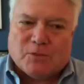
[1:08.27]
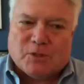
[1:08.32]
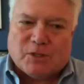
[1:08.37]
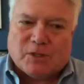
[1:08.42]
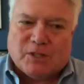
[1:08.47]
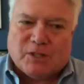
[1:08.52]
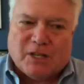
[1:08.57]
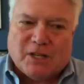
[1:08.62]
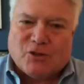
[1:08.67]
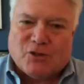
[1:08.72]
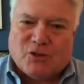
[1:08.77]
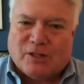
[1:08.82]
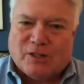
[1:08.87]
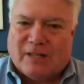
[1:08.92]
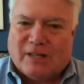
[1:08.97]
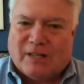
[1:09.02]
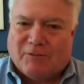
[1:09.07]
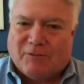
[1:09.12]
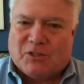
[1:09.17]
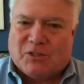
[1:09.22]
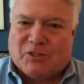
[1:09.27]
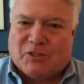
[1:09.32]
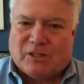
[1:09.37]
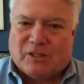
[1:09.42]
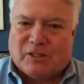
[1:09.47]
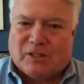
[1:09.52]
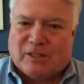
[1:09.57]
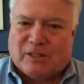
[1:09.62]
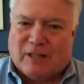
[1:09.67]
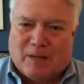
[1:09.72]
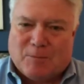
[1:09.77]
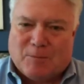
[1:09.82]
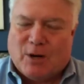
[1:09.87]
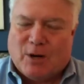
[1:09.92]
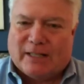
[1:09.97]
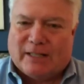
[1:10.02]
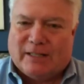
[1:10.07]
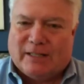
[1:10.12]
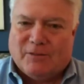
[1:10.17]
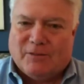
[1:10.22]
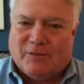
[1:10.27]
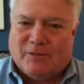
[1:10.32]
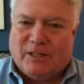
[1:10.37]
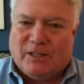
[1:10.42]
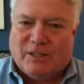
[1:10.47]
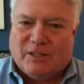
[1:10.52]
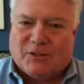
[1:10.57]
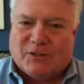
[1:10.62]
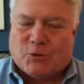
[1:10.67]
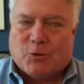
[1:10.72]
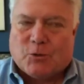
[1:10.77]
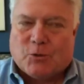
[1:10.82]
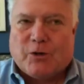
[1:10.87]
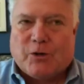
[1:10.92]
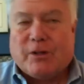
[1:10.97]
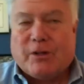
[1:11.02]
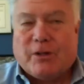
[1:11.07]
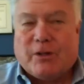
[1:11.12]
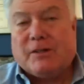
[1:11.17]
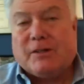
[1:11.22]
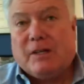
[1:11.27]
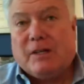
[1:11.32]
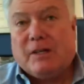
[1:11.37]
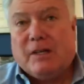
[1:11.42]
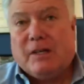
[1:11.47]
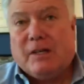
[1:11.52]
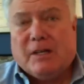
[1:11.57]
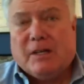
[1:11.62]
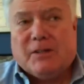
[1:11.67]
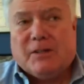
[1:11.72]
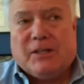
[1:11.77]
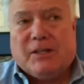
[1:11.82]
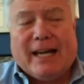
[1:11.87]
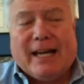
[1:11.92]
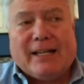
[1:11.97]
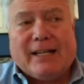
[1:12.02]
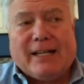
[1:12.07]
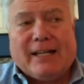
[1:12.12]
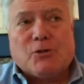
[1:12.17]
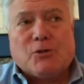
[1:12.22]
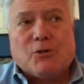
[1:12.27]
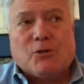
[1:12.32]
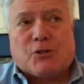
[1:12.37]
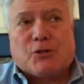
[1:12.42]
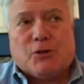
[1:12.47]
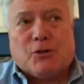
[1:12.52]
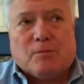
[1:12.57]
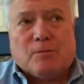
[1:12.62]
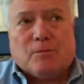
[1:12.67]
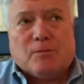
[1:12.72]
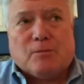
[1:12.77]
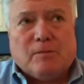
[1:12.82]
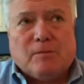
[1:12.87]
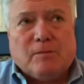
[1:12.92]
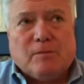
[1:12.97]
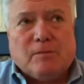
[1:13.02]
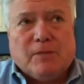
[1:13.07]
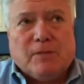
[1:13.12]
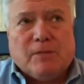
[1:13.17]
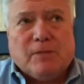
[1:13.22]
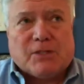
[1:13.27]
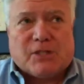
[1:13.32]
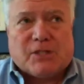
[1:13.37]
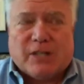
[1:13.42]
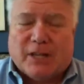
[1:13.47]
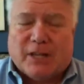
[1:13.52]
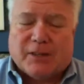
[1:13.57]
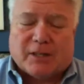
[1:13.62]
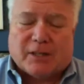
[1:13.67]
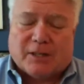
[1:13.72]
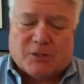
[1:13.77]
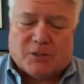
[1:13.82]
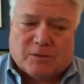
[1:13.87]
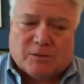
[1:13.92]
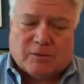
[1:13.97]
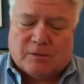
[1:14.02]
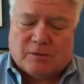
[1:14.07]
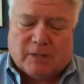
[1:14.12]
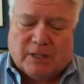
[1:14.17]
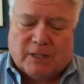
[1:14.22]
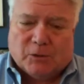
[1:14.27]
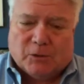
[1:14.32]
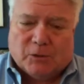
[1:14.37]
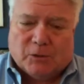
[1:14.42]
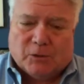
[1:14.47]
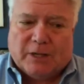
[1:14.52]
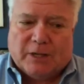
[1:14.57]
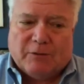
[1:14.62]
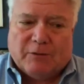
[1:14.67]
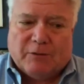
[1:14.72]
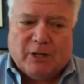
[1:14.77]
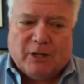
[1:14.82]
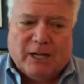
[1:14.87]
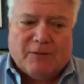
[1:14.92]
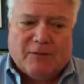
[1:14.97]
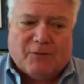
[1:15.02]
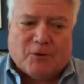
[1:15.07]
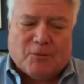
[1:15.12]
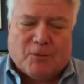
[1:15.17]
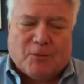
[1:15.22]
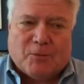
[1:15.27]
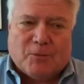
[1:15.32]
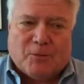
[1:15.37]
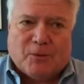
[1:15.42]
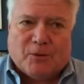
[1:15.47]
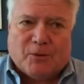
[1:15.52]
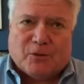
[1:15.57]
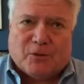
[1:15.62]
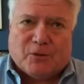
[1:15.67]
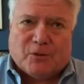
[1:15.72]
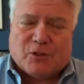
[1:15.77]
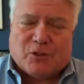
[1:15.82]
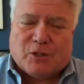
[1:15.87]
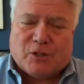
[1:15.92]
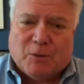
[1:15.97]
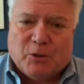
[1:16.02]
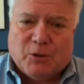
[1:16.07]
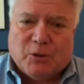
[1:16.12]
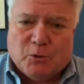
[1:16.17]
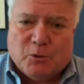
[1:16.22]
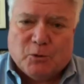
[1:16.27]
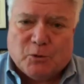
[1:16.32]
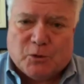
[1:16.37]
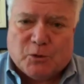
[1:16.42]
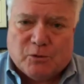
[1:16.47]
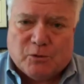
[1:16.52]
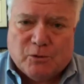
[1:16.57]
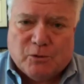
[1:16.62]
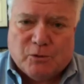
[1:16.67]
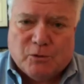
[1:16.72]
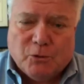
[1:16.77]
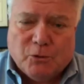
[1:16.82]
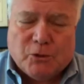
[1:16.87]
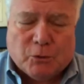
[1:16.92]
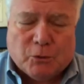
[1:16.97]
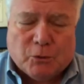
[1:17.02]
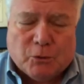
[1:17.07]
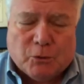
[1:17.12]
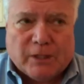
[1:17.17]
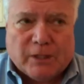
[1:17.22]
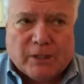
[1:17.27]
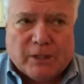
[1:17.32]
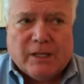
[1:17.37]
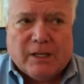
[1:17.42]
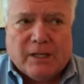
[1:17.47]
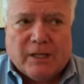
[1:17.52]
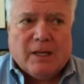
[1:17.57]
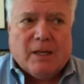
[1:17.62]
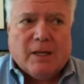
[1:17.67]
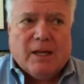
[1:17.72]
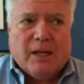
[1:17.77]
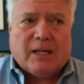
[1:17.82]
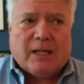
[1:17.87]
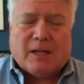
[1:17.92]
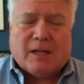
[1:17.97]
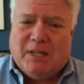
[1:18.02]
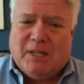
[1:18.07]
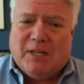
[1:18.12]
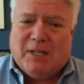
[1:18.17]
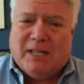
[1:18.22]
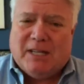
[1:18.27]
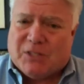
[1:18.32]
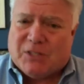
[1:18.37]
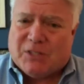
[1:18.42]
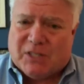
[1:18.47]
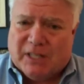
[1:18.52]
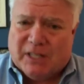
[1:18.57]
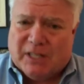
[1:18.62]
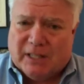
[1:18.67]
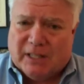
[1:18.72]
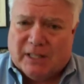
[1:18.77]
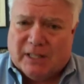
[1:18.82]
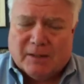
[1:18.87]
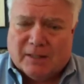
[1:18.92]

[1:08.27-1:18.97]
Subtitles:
attention deficit hyperactivity disorder, and the diagnoser means nothing because they deal with it every day. But for someone who's new to it, it can be devastating,